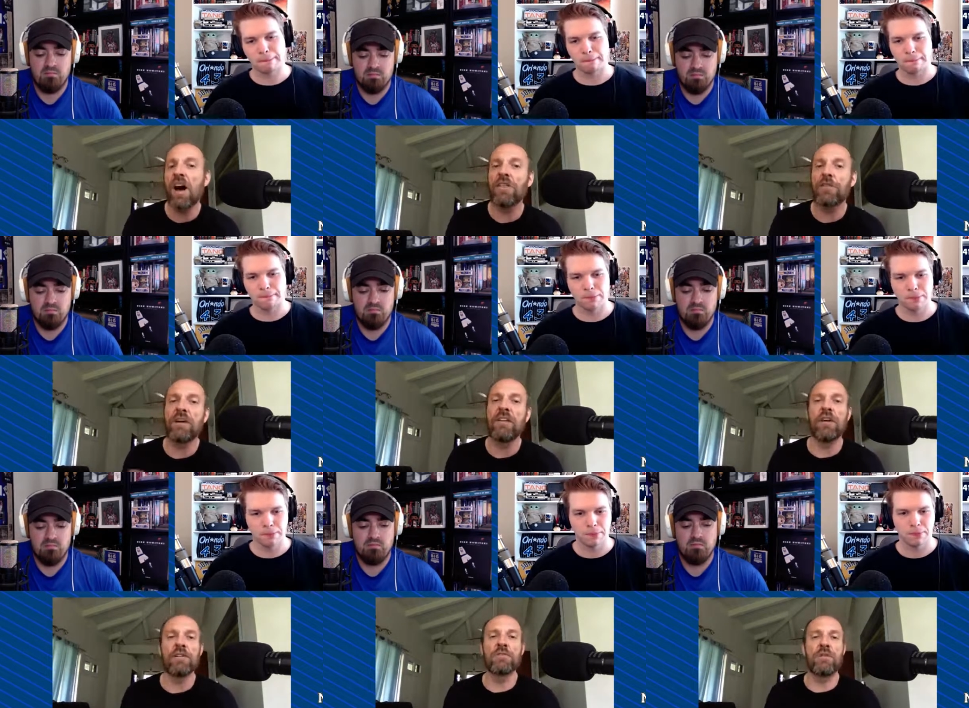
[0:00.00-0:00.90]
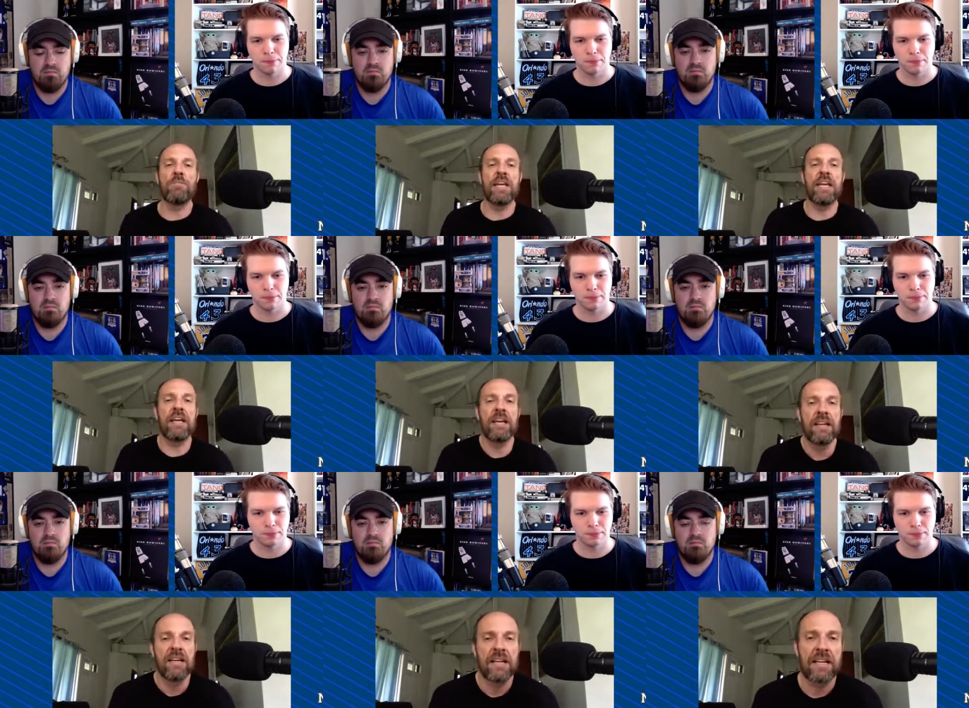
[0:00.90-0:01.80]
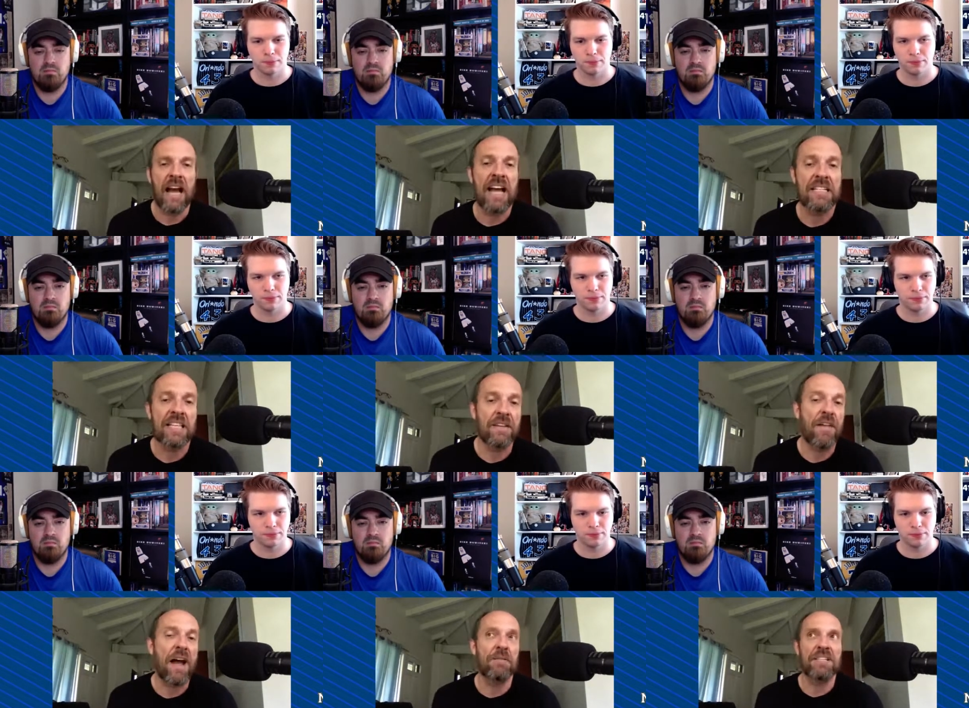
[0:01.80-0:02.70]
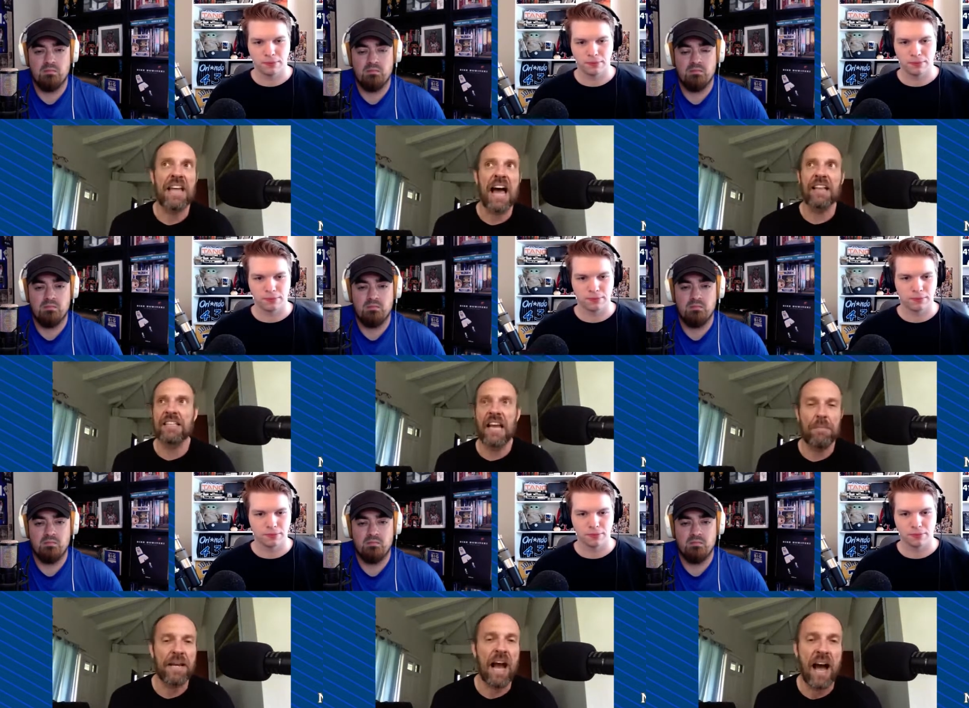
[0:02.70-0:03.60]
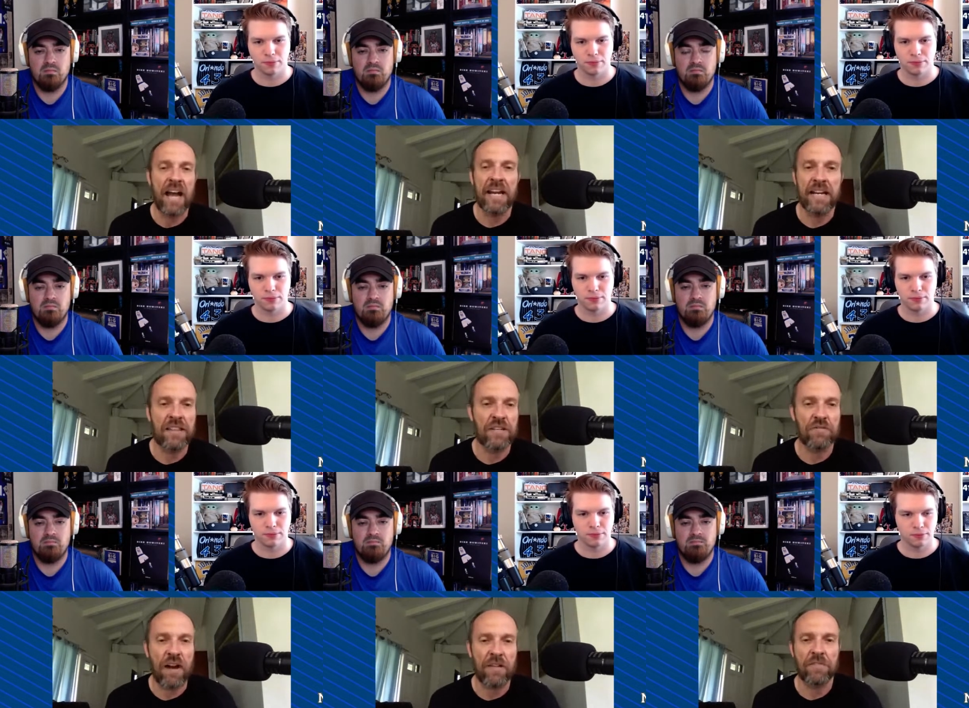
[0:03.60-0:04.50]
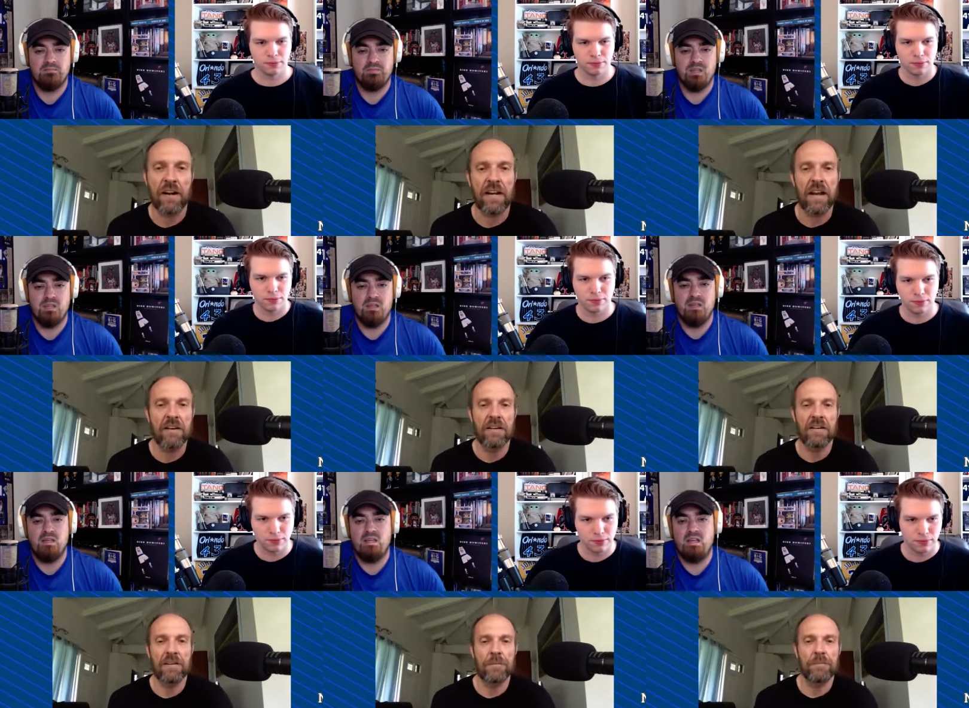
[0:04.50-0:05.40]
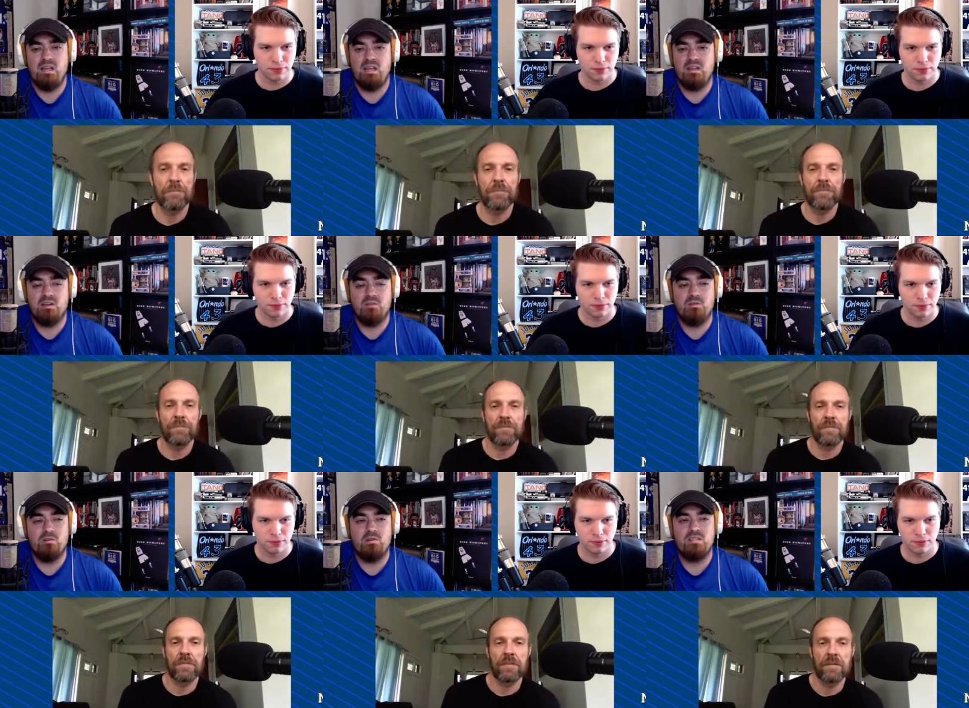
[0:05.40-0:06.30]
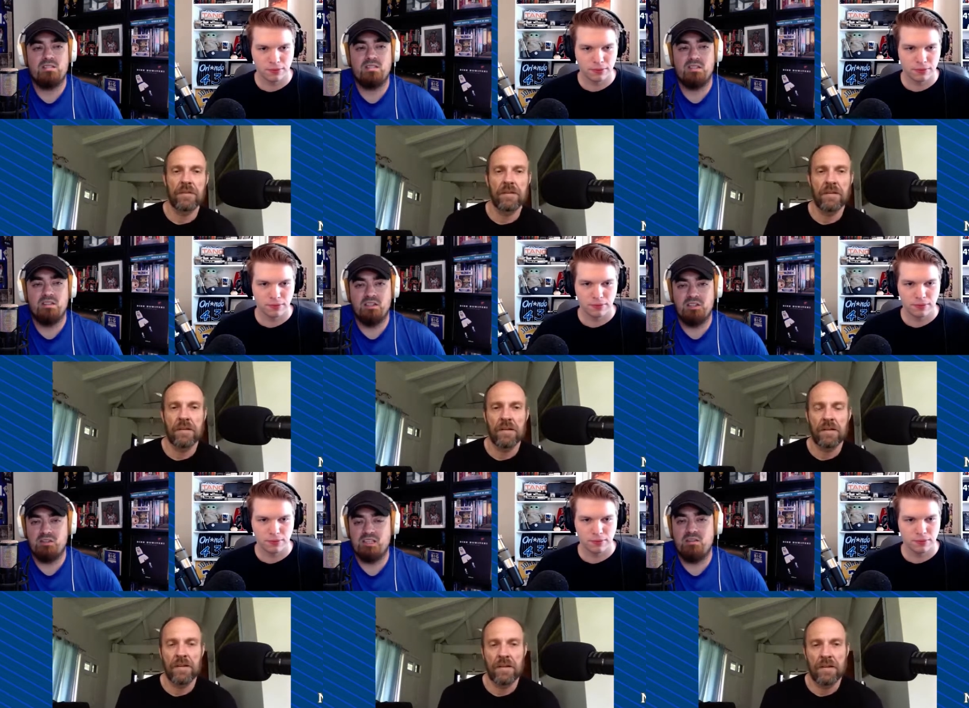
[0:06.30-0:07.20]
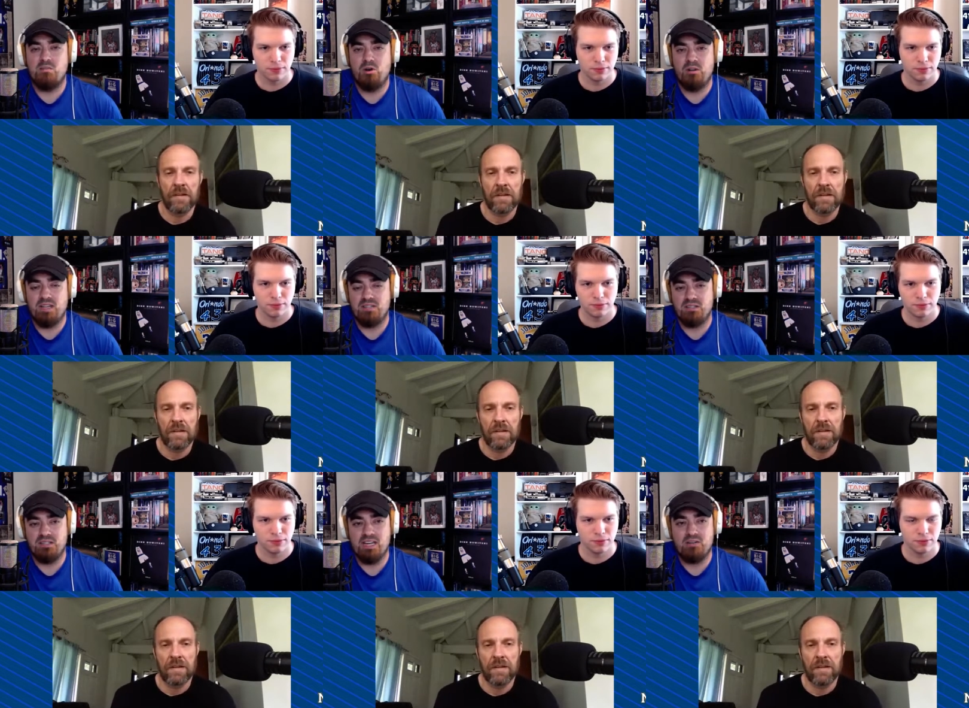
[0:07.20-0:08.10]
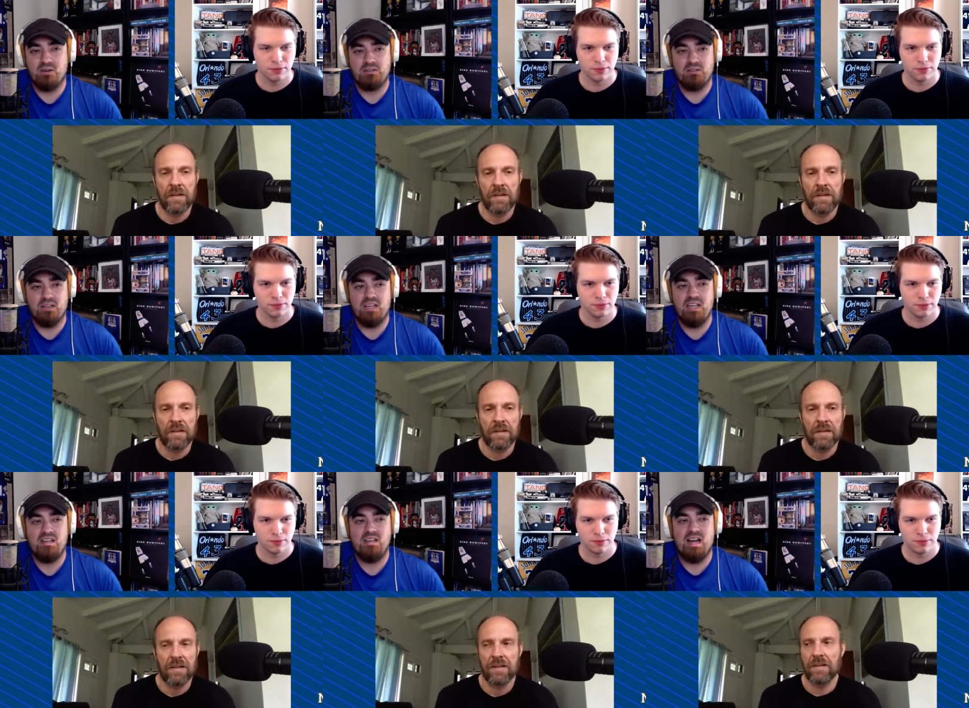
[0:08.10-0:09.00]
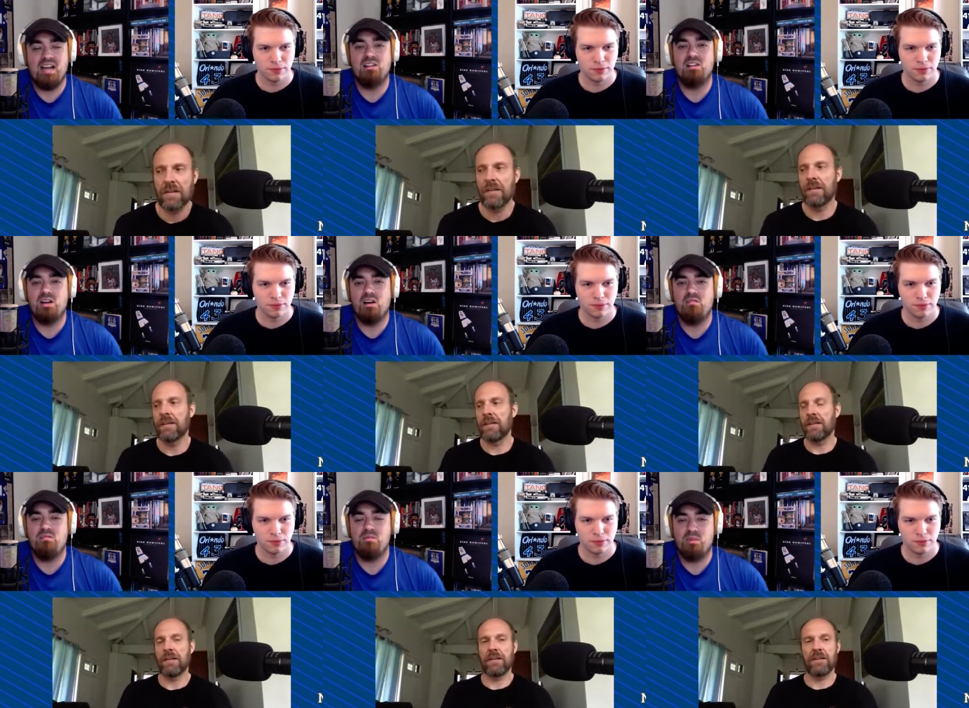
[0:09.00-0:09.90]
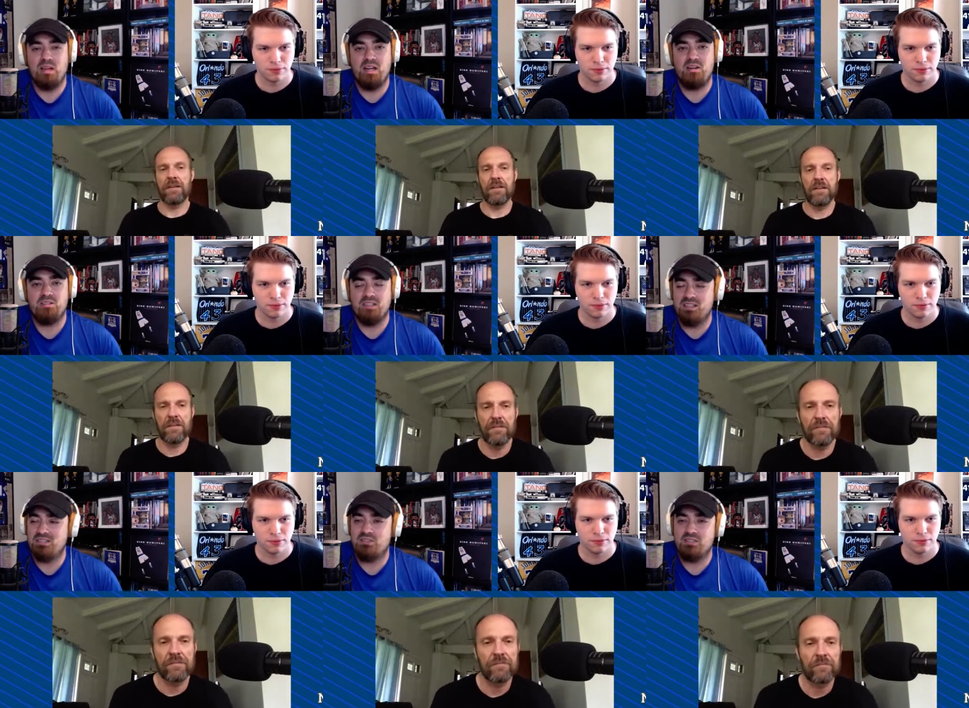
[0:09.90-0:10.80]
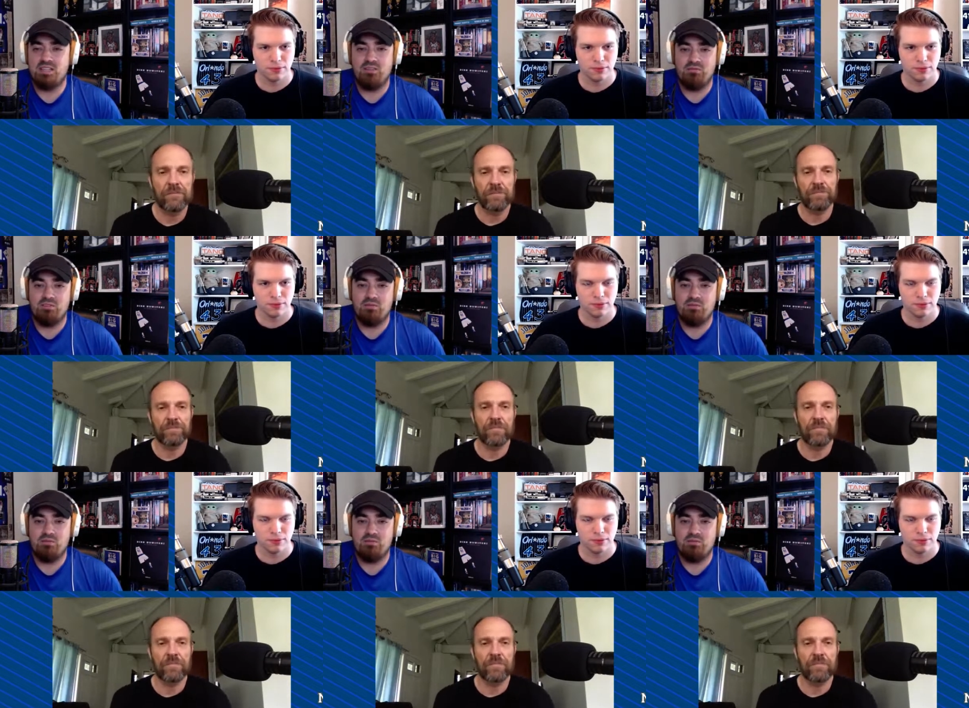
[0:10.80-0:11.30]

Speaker 1: All three of those would be guys that if I was Dallas, I'd be eyeing in this draft right now.
Speaker 2: He Garuba's you said the motor. That's exactly where I was going. to Hit. I love when players, and this is going to sound